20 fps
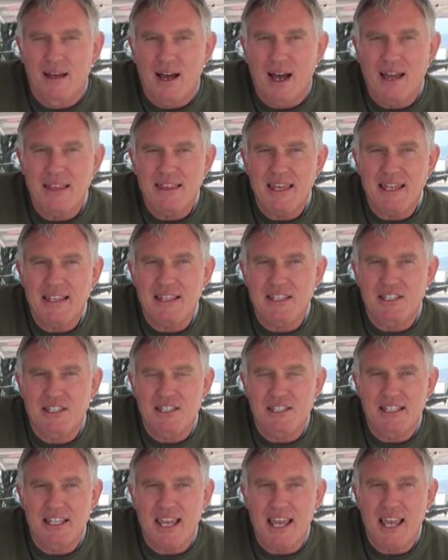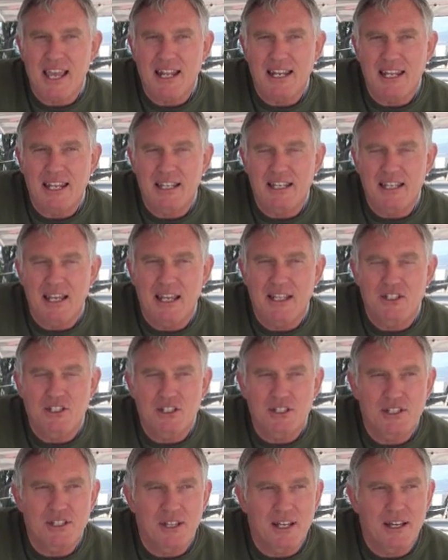I think the scanning and
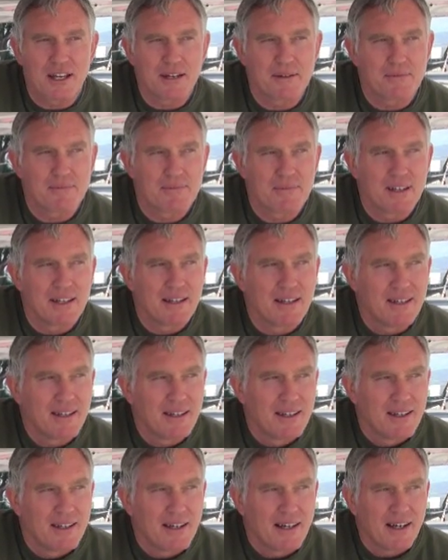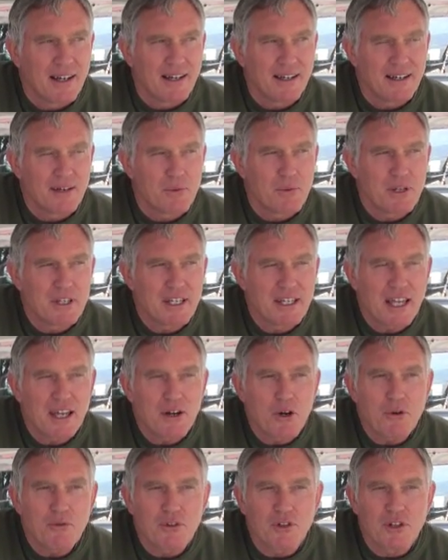just when you get
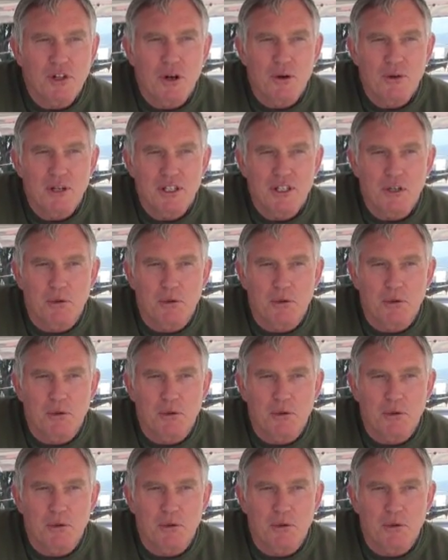overloaded,